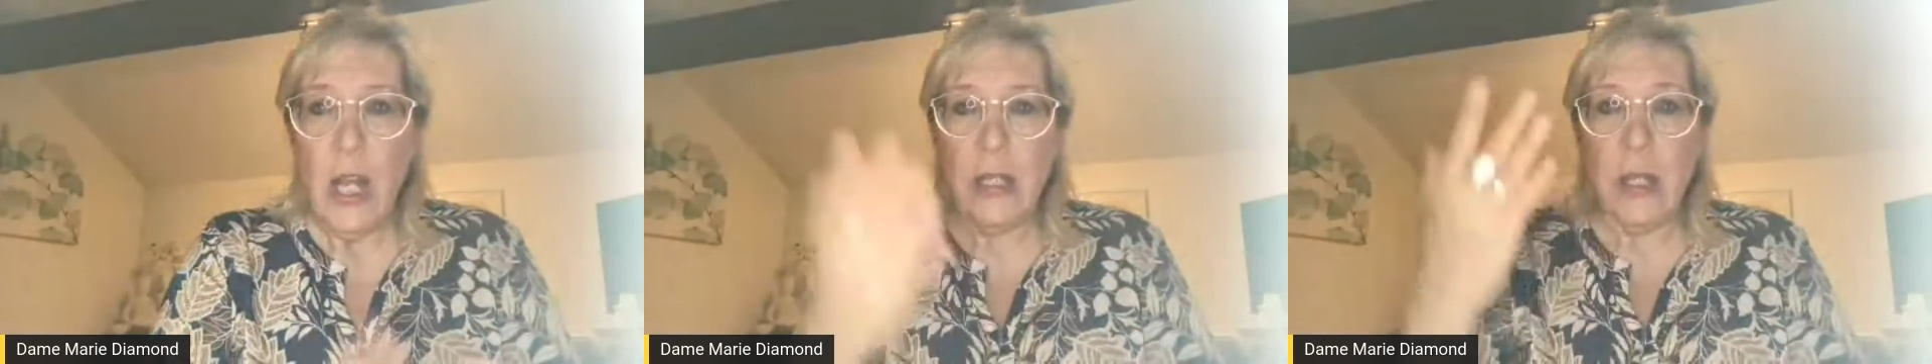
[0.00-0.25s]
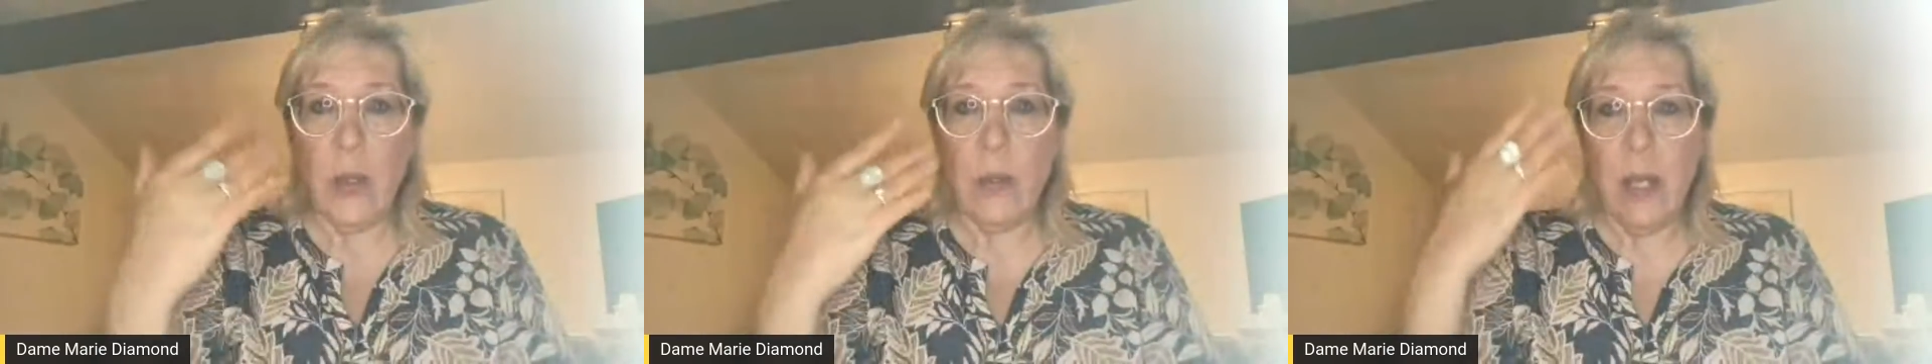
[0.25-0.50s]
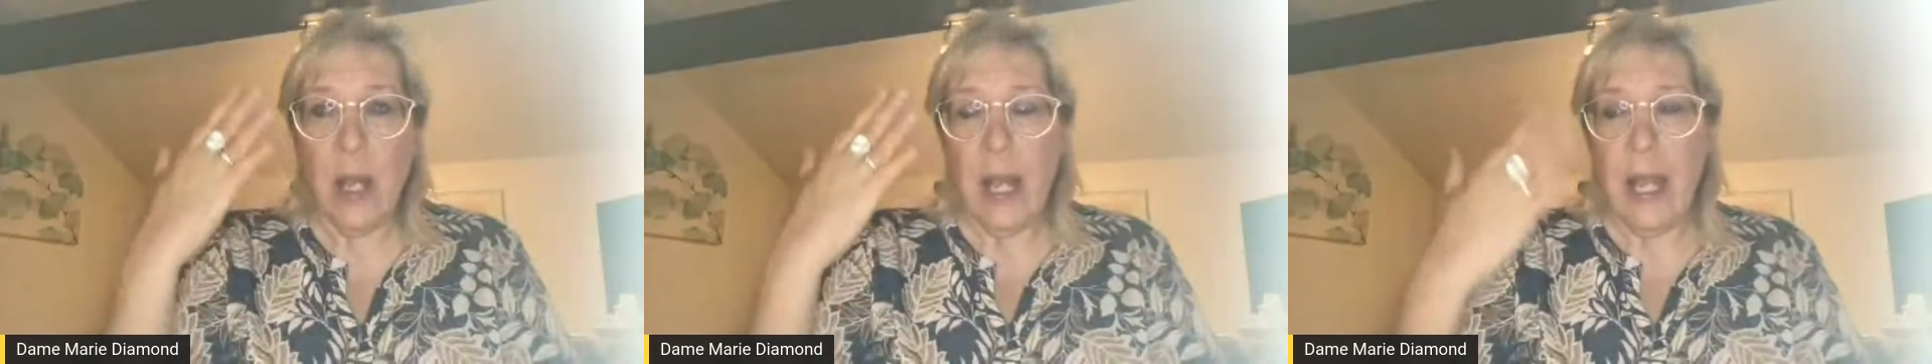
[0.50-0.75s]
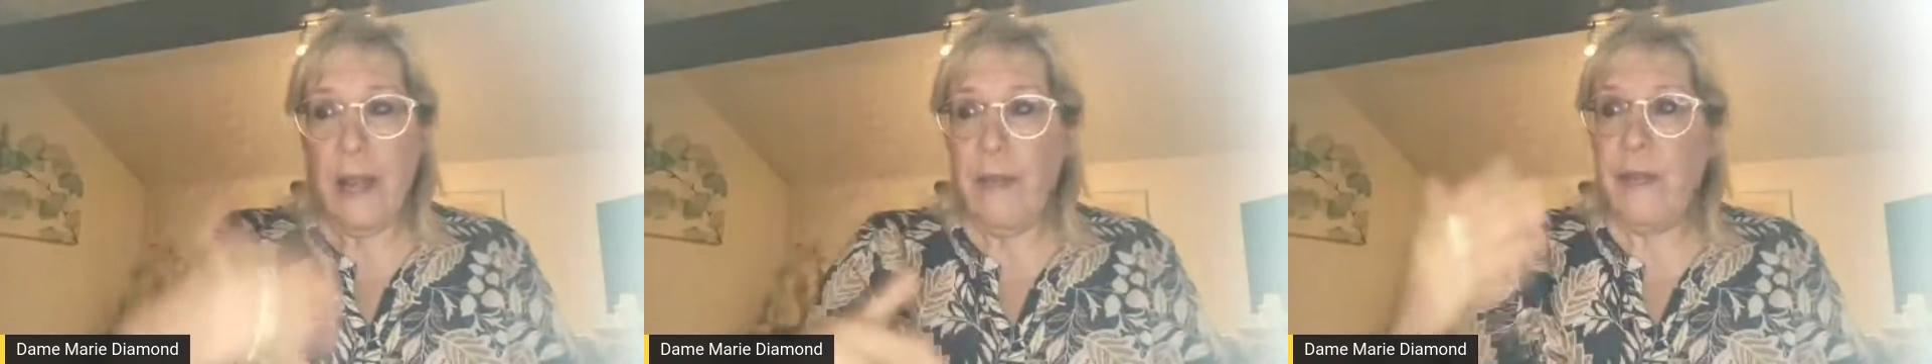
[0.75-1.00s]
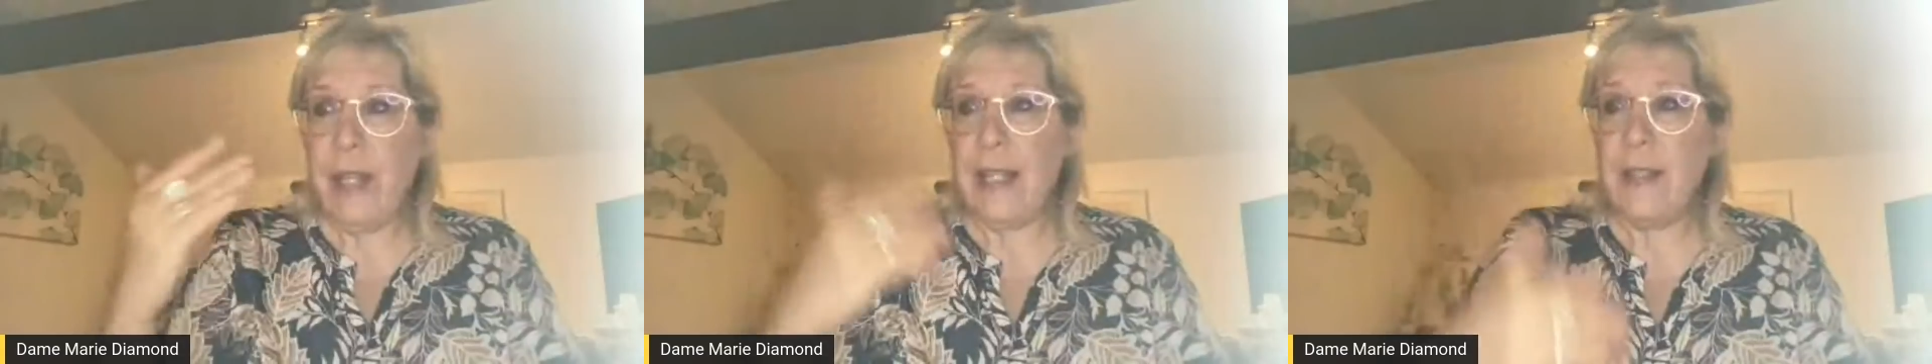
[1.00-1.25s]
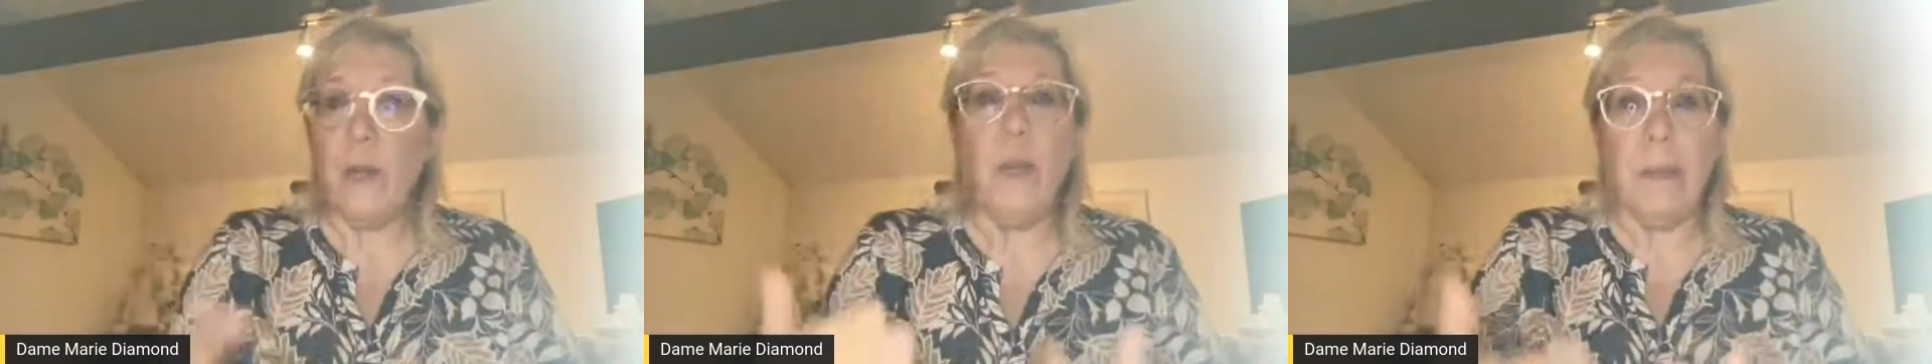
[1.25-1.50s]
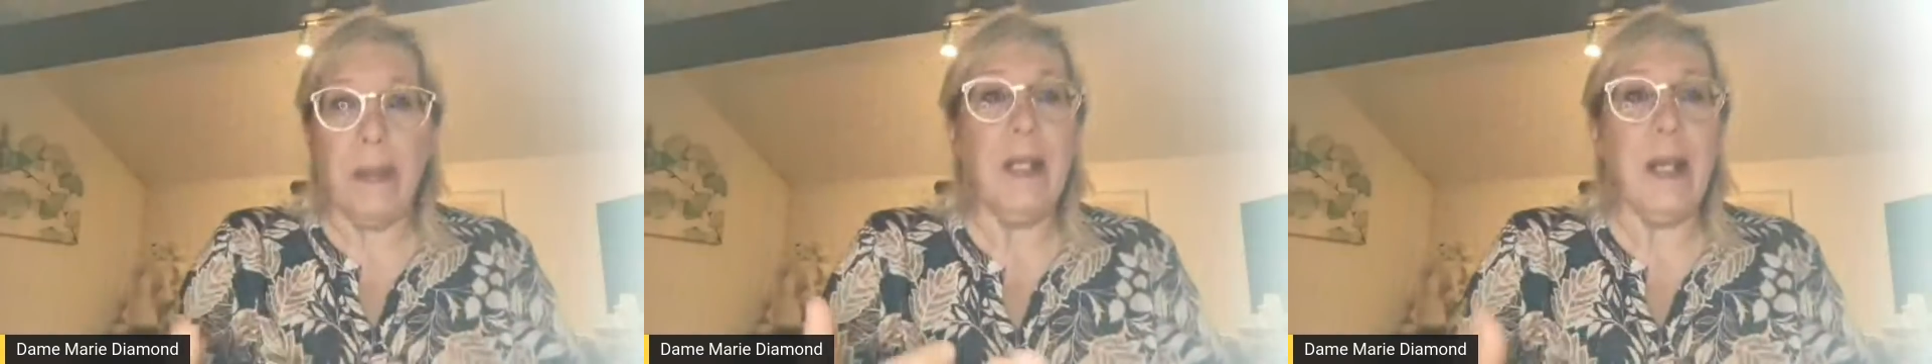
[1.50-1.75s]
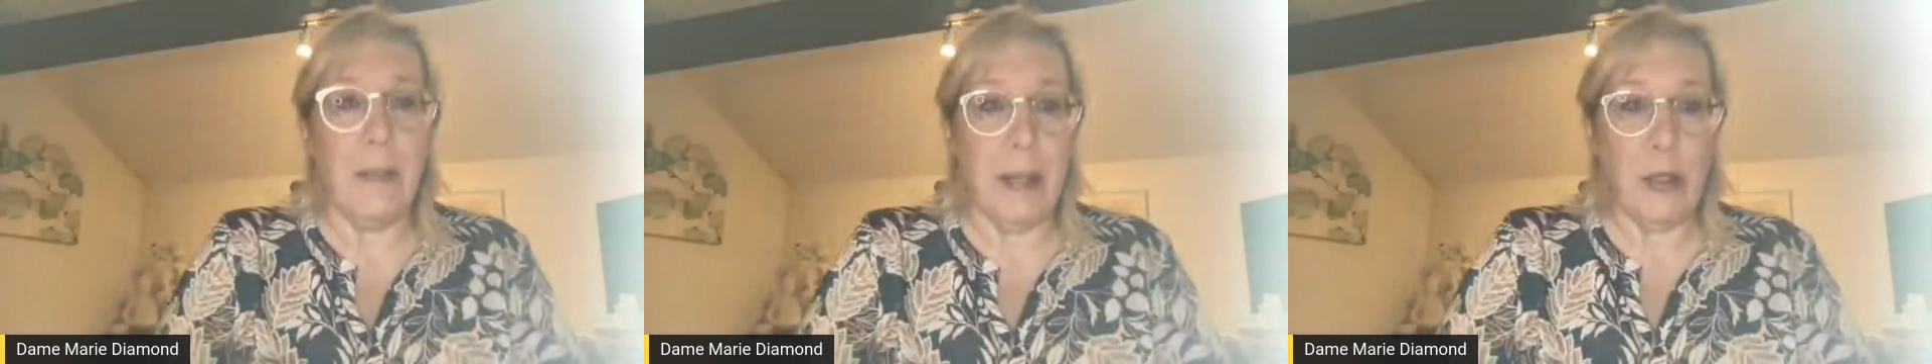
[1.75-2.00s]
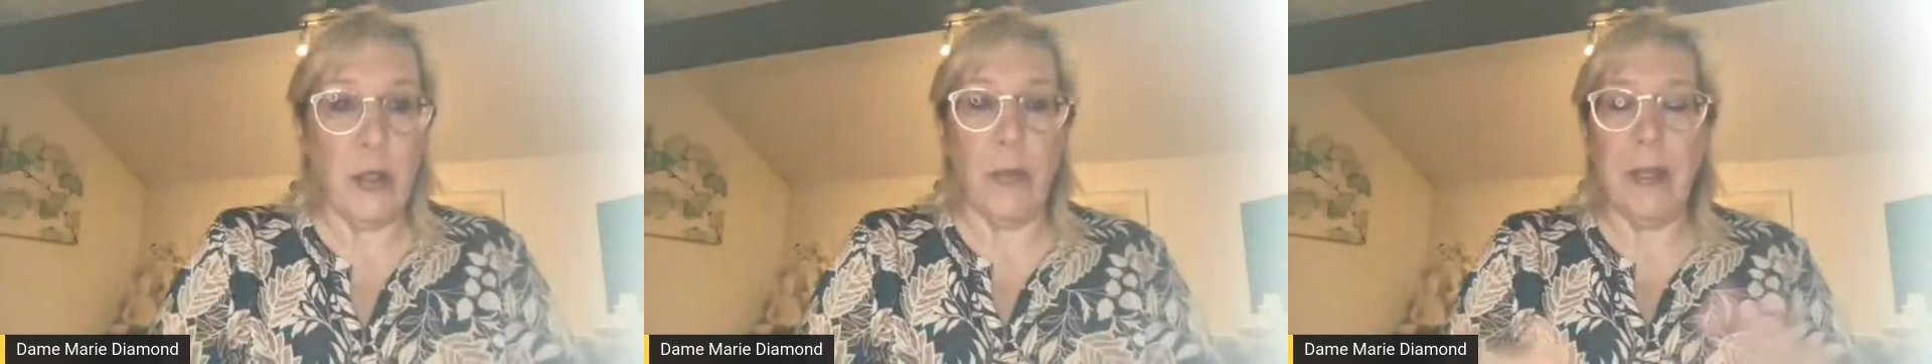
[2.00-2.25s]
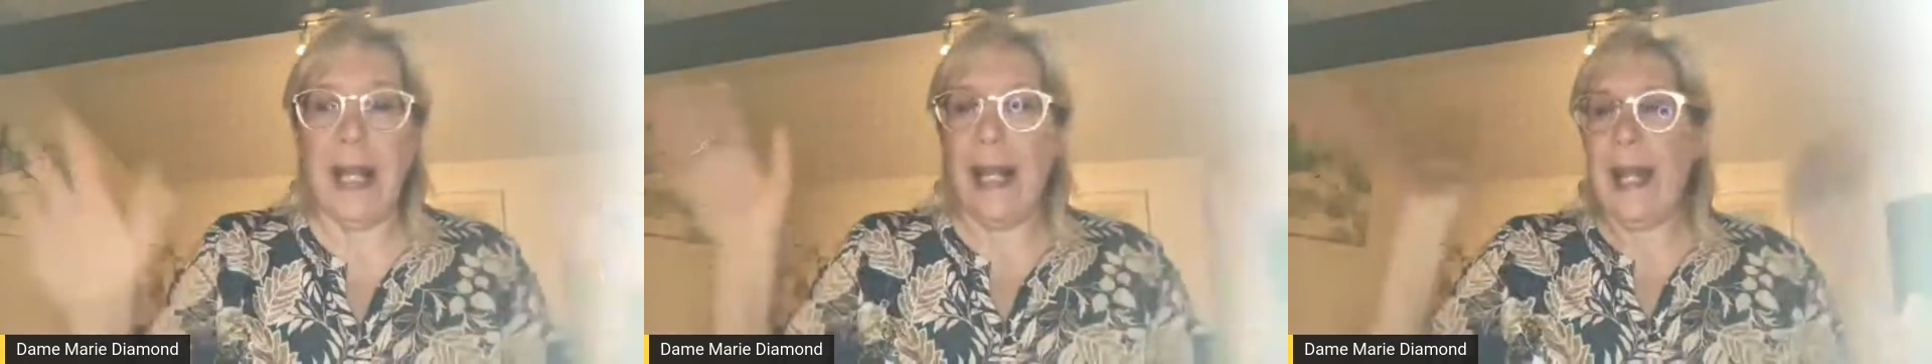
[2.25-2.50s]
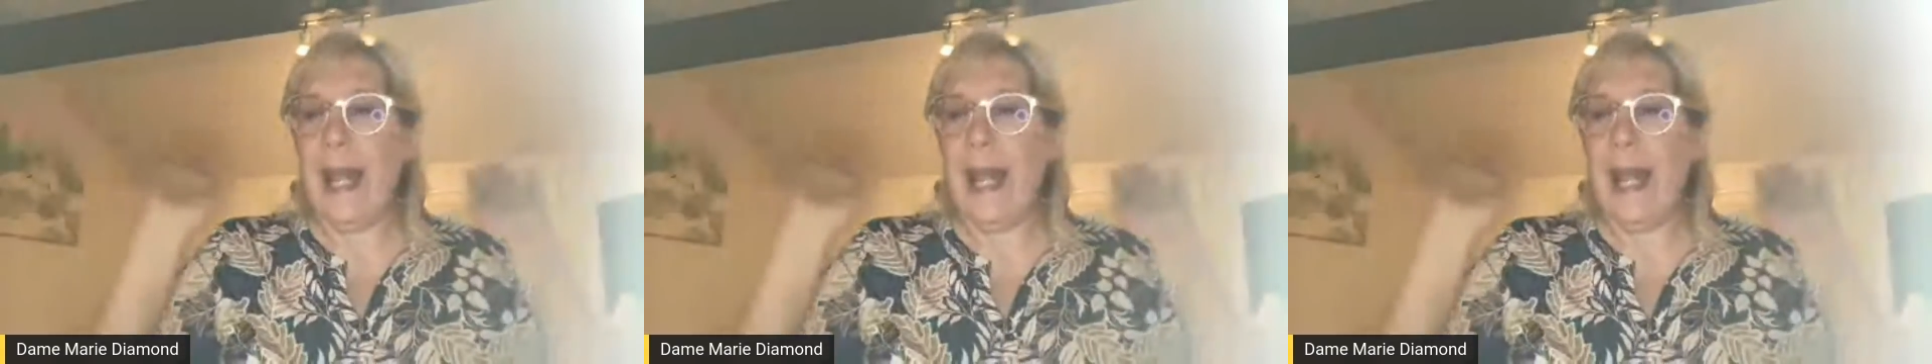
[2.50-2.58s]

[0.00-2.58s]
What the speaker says: So if there's a woman coming to you with like,